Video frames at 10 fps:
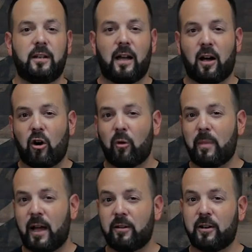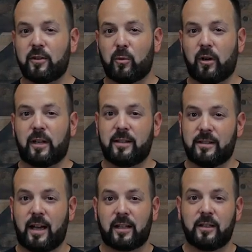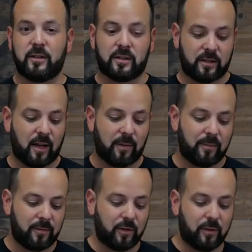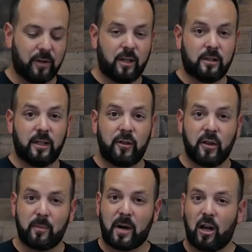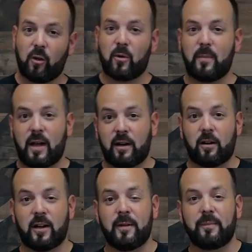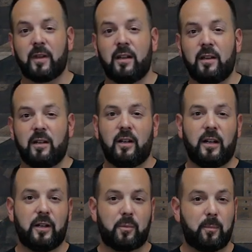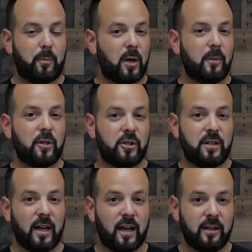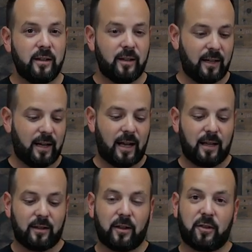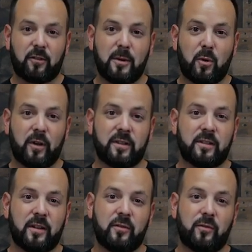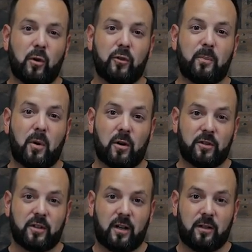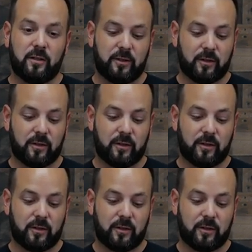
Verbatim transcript: Not all batteries work exactly the same. So a lithium polymer battery, it's pretty much dead at 3.7 volts per cell.